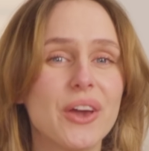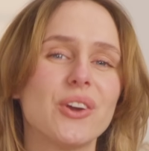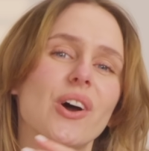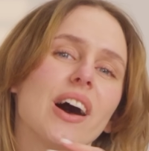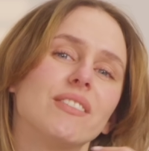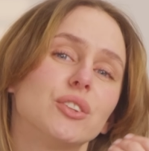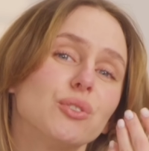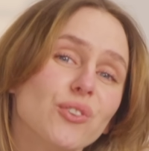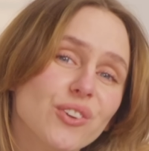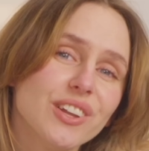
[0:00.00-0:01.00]
You have a
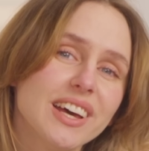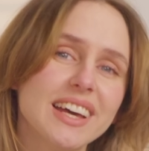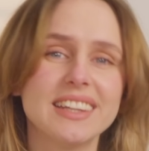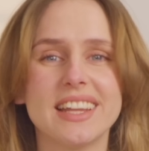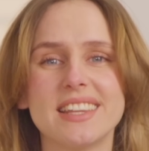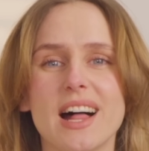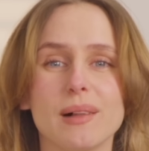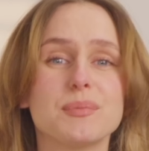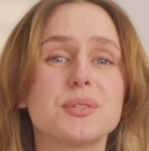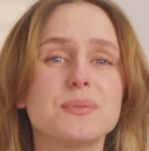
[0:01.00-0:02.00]
tool that
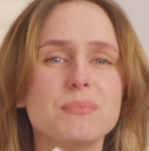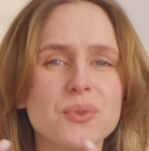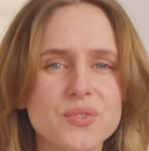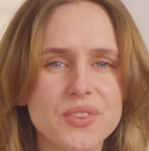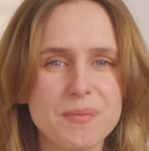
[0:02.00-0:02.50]
helps move